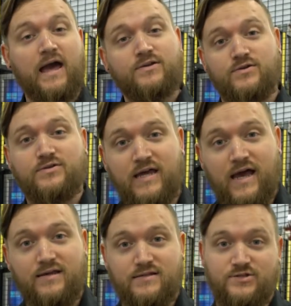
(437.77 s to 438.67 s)

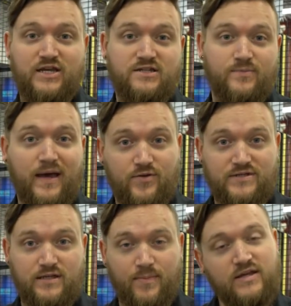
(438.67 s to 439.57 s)
exercised and changed the
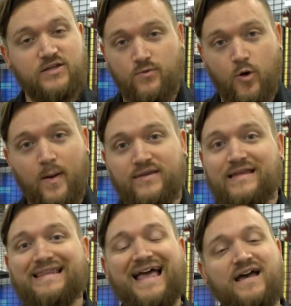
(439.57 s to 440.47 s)
batteries in the base of the robot,
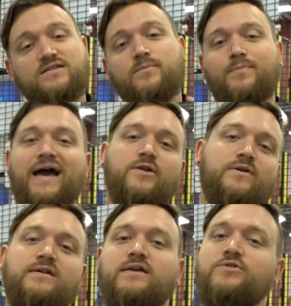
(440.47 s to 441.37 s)
the last
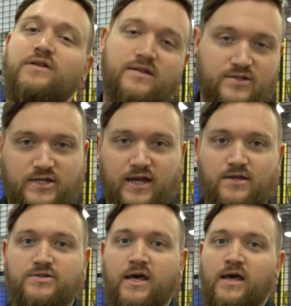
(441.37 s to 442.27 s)
battery that you need to
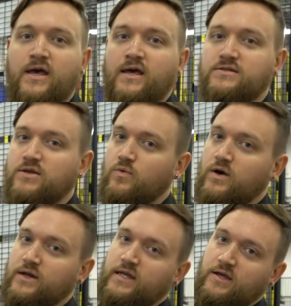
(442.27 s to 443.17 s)
change is the
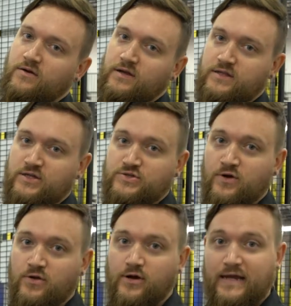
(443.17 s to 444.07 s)
one here in the
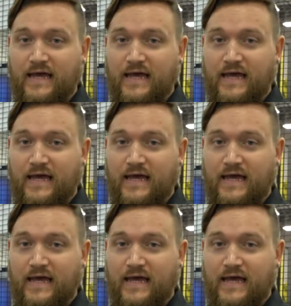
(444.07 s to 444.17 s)
controller.